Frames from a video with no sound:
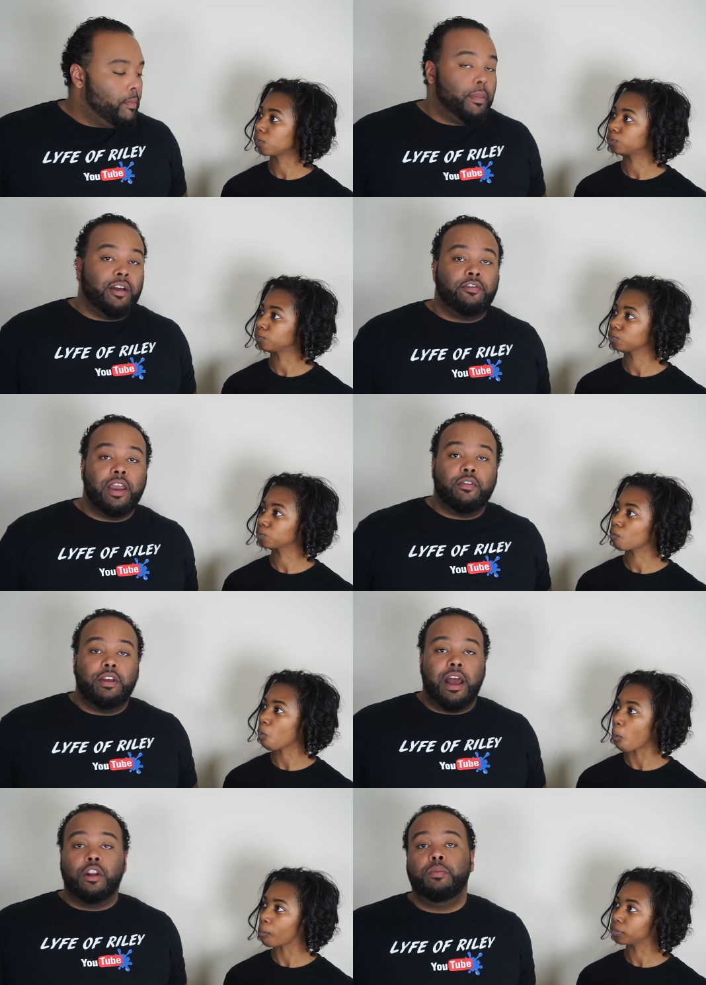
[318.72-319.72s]
Speaker 1: by favorite,
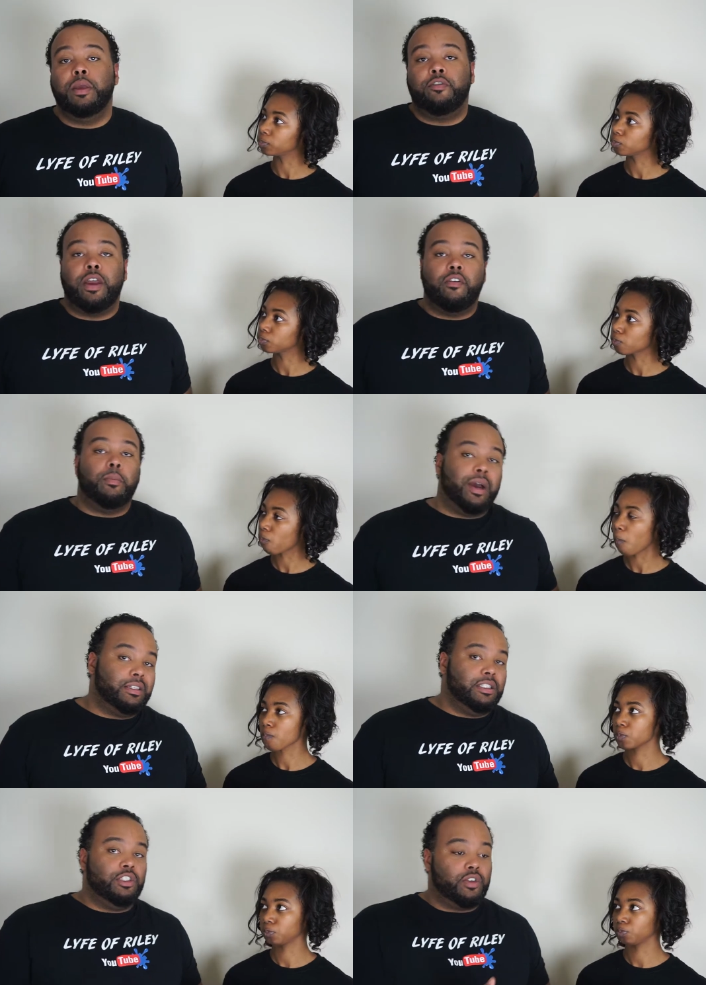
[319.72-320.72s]
I don't mean favorite by
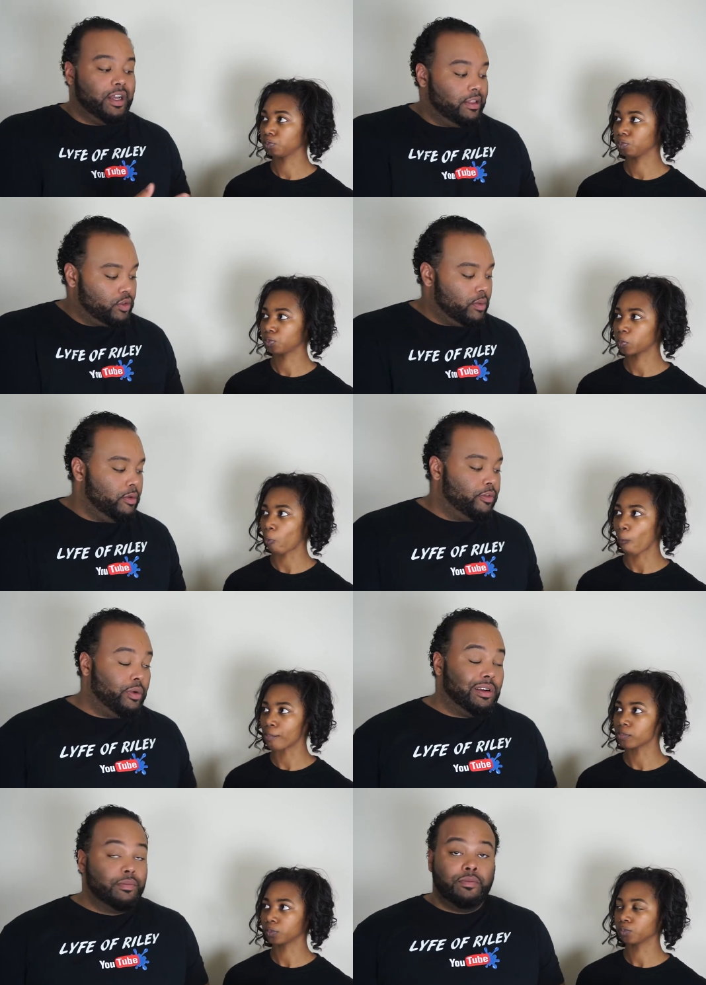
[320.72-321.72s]
she's tried this one
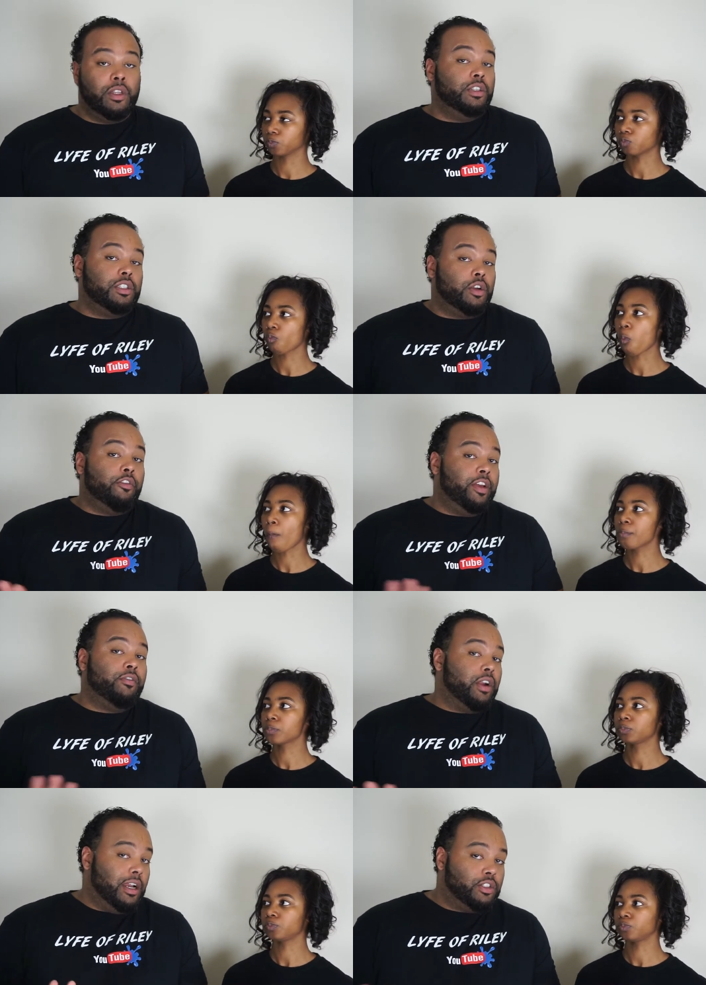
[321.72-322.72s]
before. It's just her
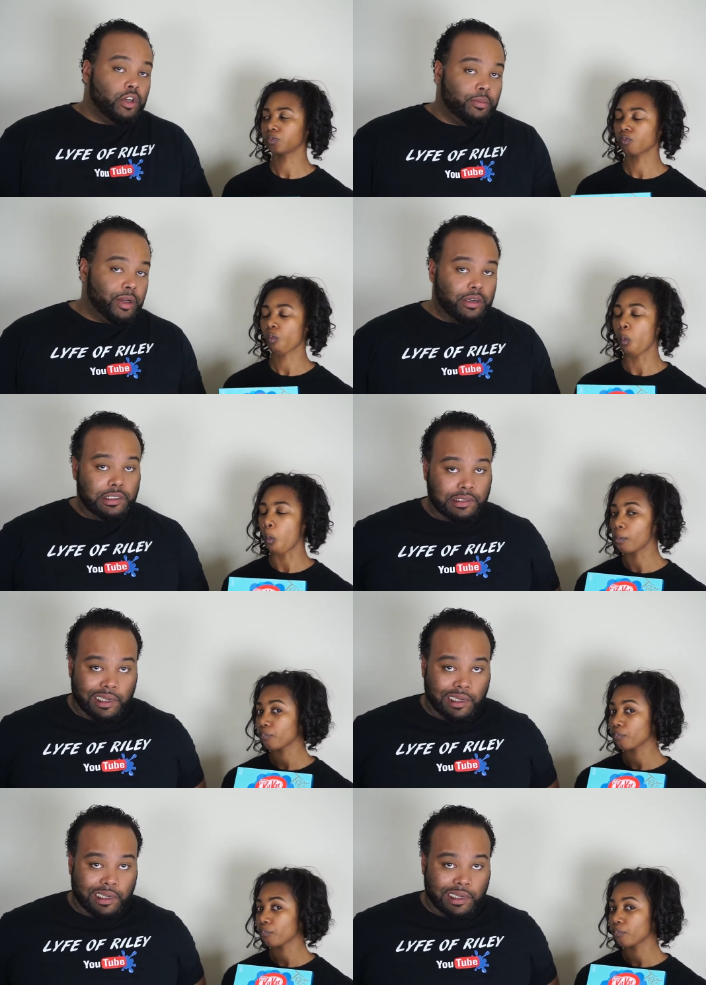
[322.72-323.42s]
favorite ice cream, period.